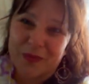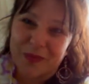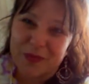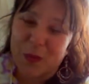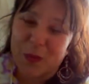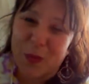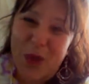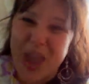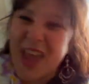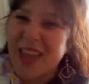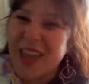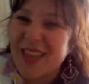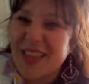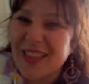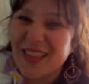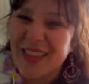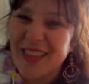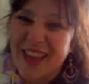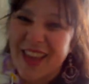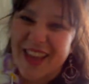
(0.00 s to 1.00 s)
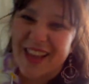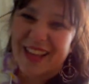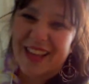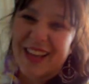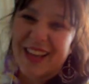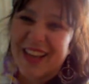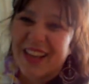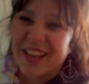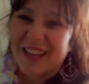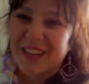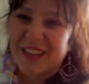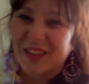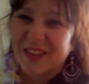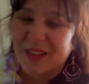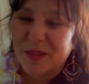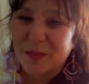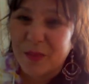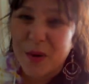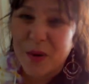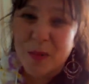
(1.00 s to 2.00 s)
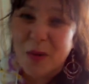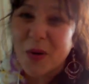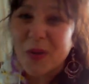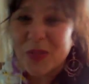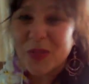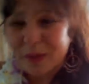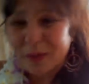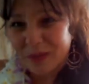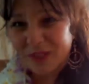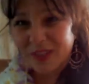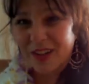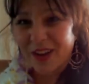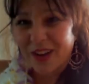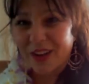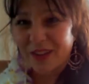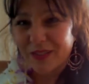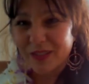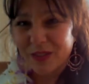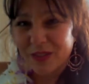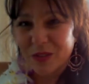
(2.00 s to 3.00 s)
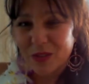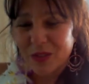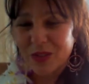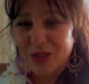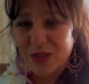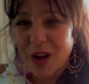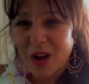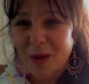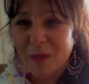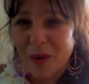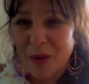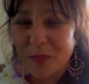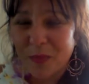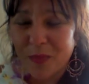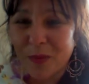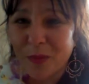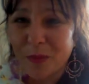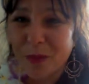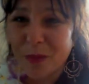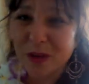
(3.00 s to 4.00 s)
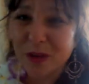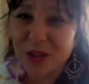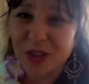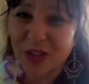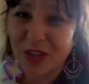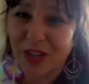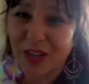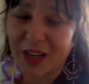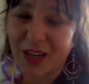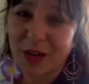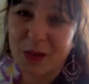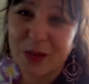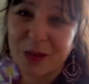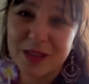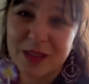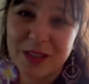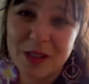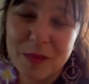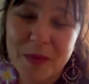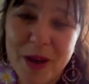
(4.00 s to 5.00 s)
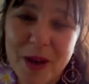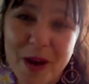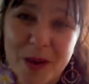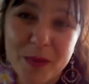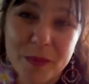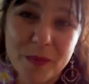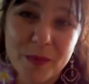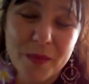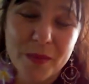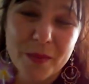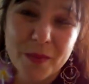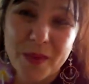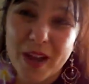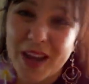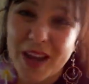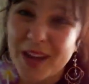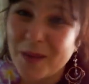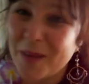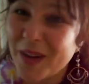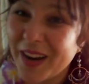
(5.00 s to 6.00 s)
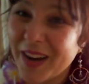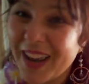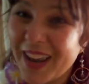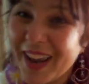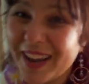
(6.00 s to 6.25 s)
way that they promote themselves. This is not about promotion, and it wasn't about anybody